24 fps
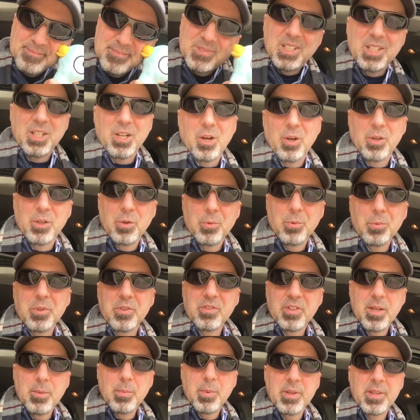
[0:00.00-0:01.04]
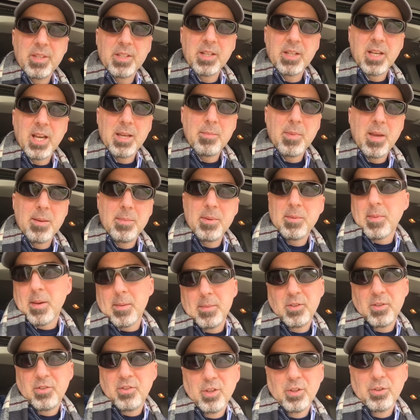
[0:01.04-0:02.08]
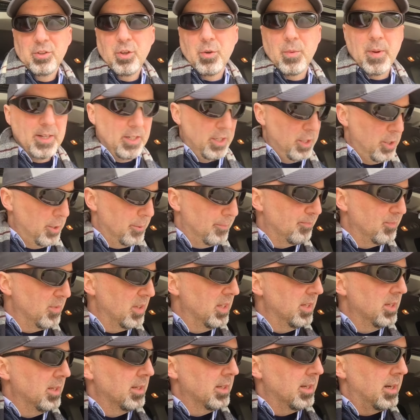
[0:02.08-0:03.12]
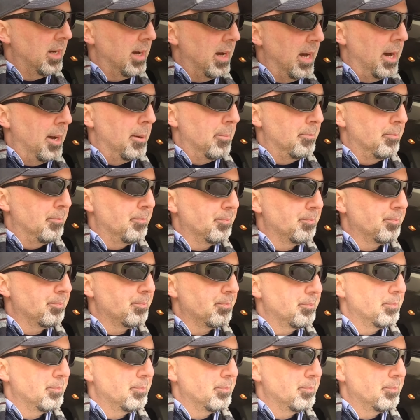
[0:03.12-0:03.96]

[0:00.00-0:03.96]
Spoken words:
you know, you would sleep with it at night, maybe you still do, I don't know.